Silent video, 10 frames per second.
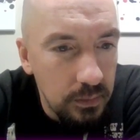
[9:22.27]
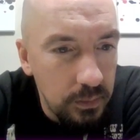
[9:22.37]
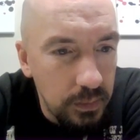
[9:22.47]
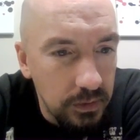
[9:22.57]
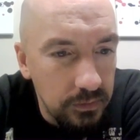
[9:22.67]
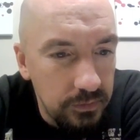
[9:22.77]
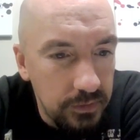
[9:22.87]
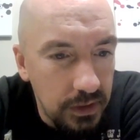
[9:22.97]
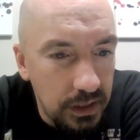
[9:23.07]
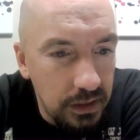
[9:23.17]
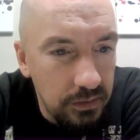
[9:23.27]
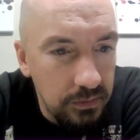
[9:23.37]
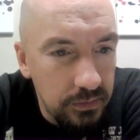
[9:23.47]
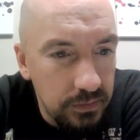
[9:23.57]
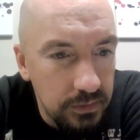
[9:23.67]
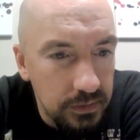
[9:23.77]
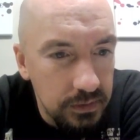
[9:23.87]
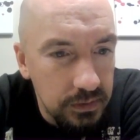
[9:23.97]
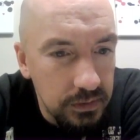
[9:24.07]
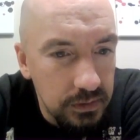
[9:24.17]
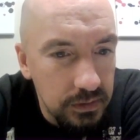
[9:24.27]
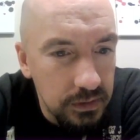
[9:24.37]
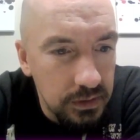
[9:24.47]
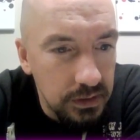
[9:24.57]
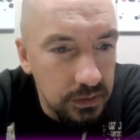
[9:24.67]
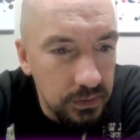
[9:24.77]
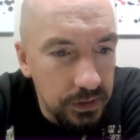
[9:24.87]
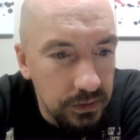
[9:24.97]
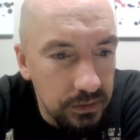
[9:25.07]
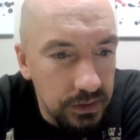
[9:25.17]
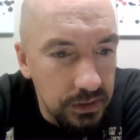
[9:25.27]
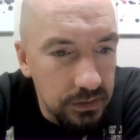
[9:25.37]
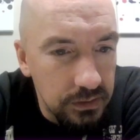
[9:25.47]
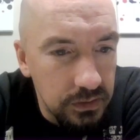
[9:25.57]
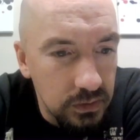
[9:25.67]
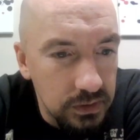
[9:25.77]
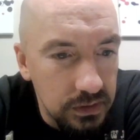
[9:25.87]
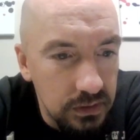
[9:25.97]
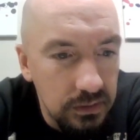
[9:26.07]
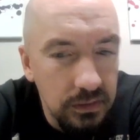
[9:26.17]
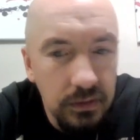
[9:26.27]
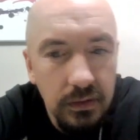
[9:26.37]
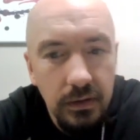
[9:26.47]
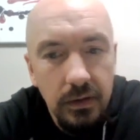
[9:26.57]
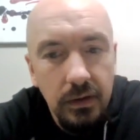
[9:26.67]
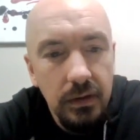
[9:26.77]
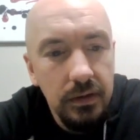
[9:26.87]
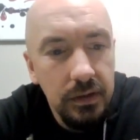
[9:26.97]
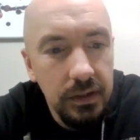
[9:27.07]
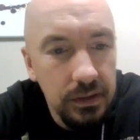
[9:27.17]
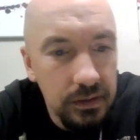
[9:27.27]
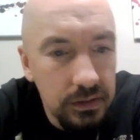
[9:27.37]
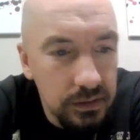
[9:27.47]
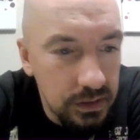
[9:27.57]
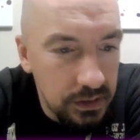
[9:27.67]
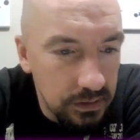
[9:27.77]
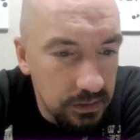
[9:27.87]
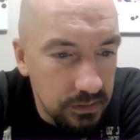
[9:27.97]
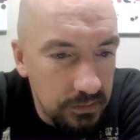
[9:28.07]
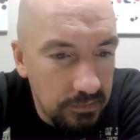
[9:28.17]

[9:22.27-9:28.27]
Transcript: But 5 can't go here, here. So it's here and here.